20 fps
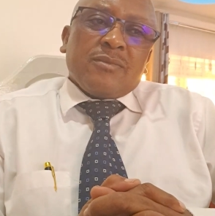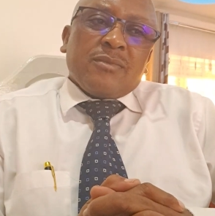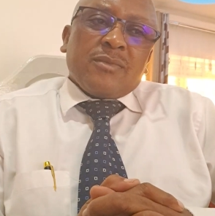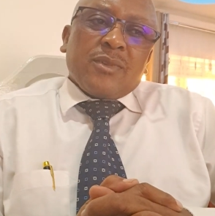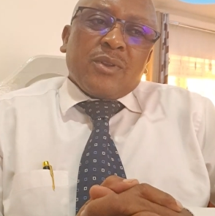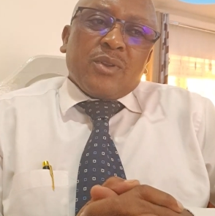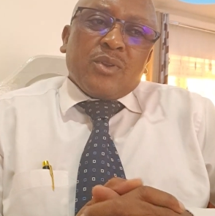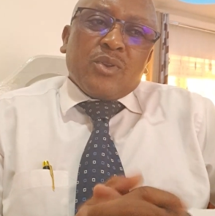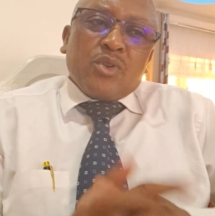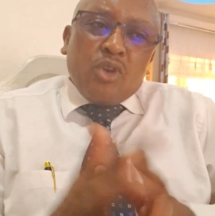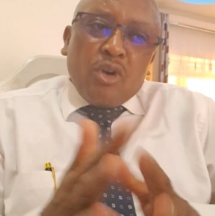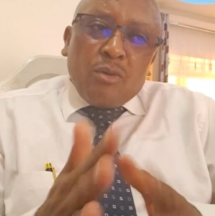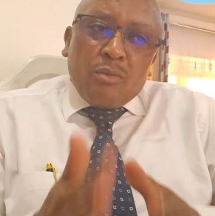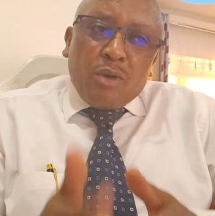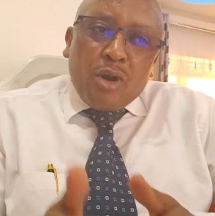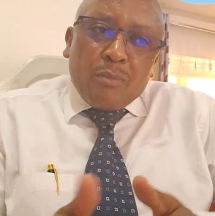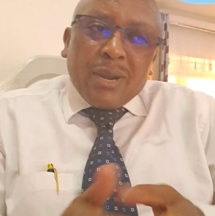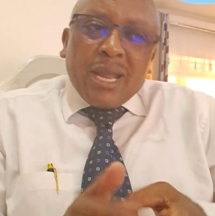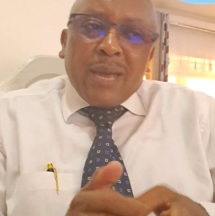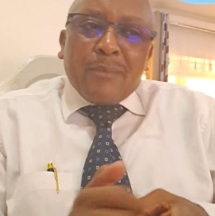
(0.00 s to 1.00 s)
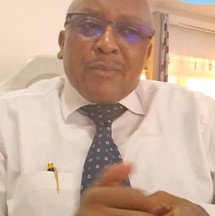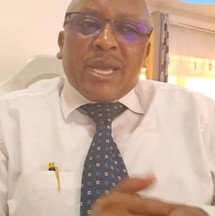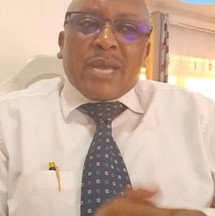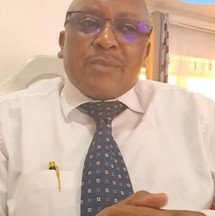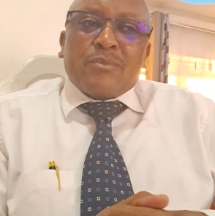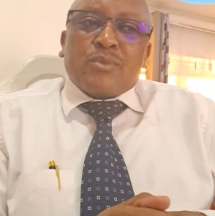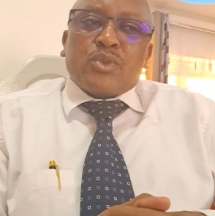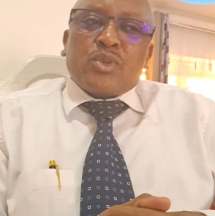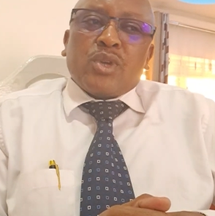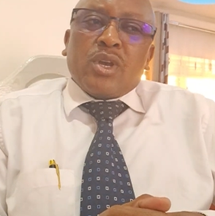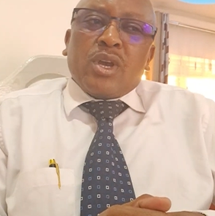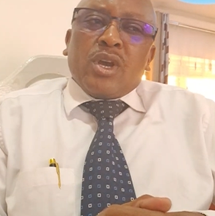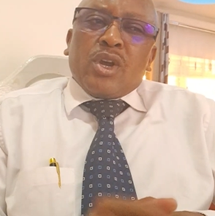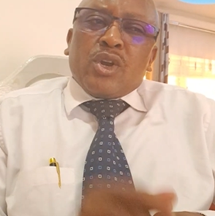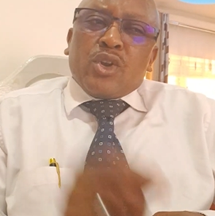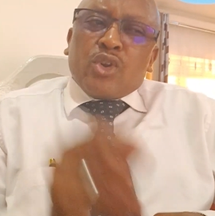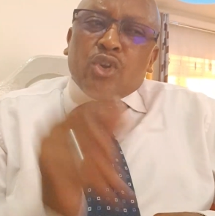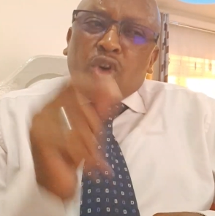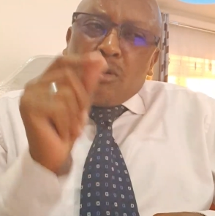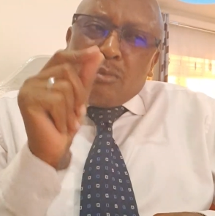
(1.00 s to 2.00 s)
No more blame games.
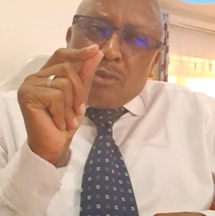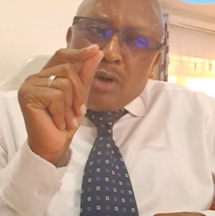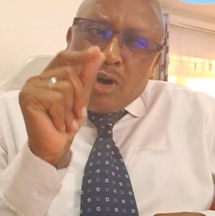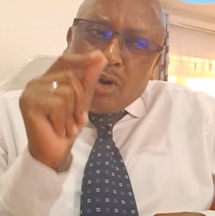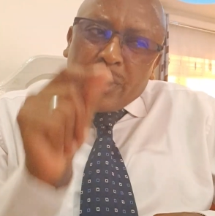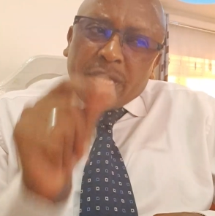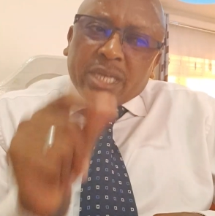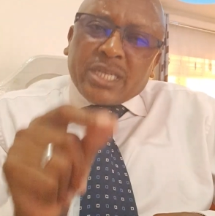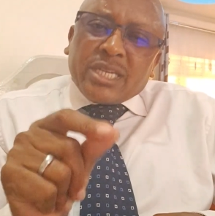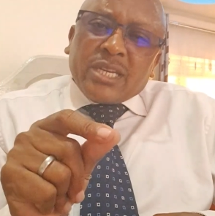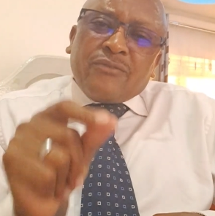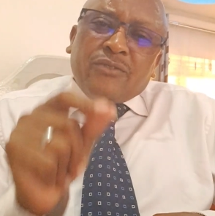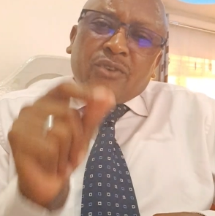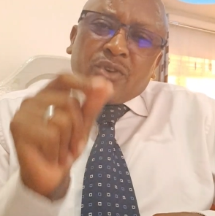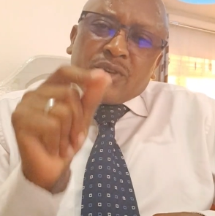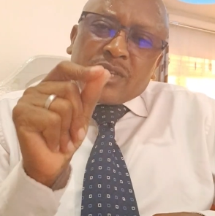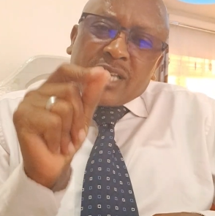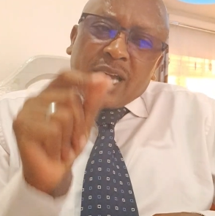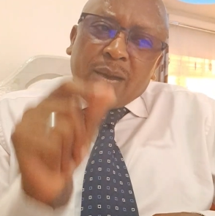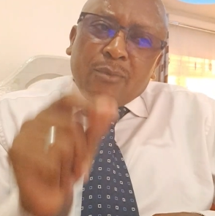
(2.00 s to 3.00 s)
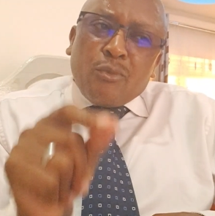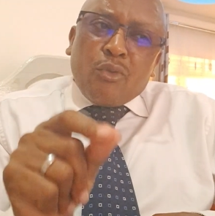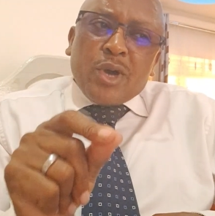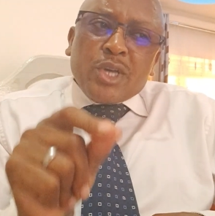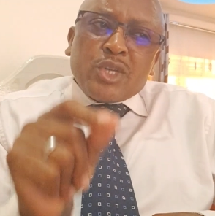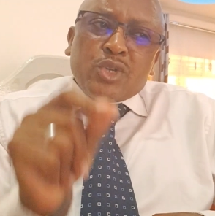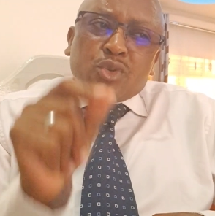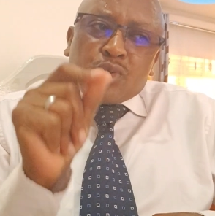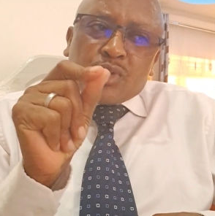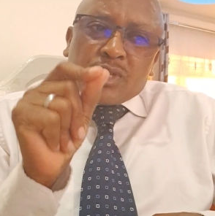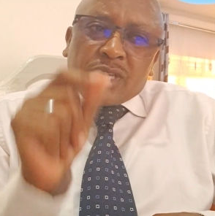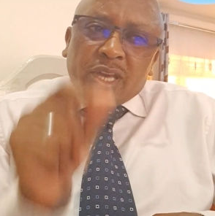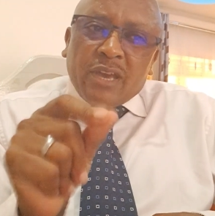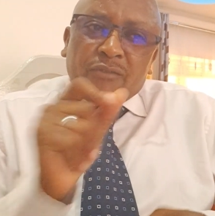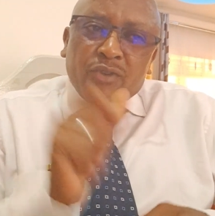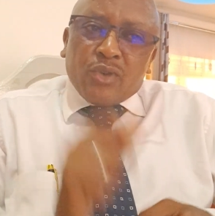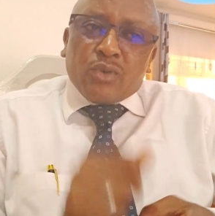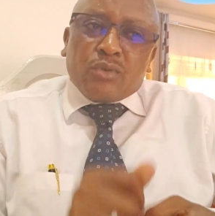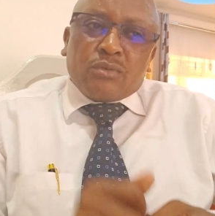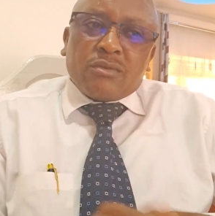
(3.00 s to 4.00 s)
No more waiting for someone to save
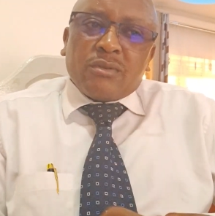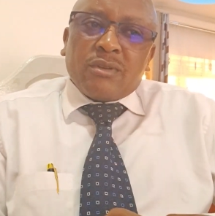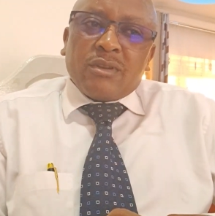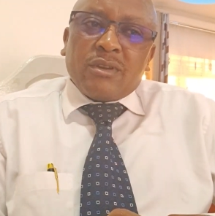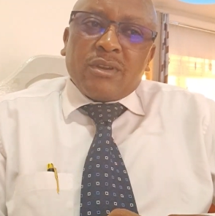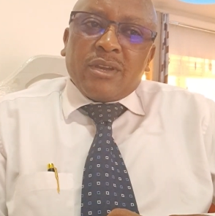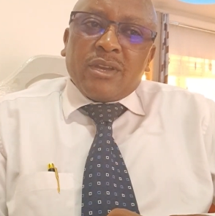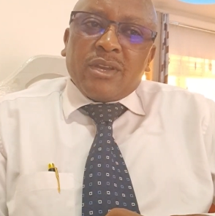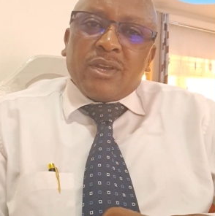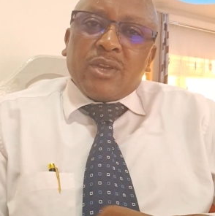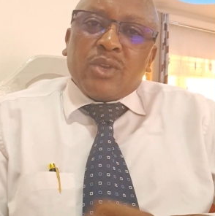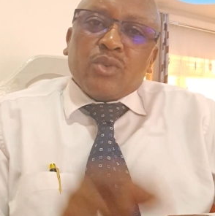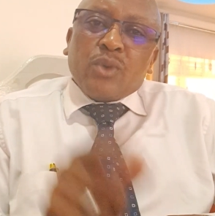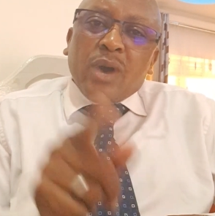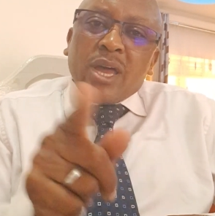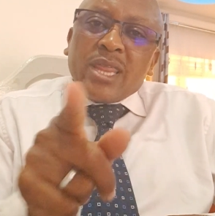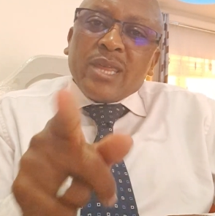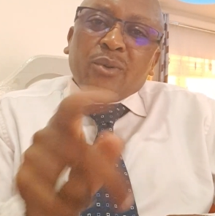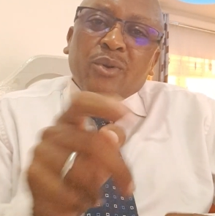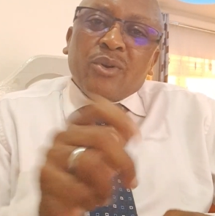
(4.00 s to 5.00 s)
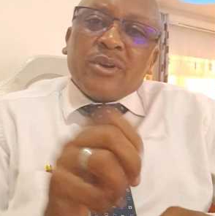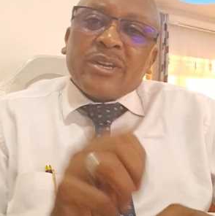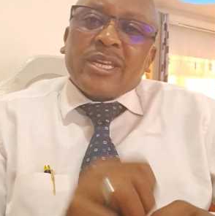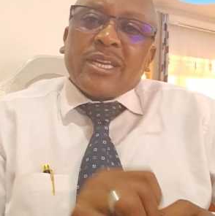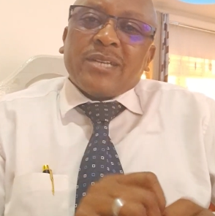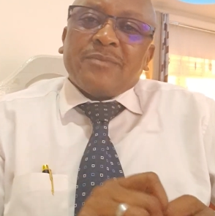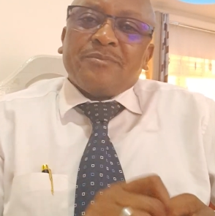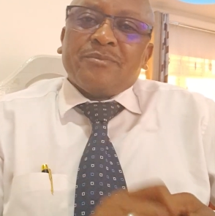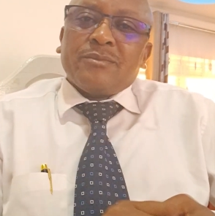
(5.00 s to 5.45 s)
you. You are the warrior.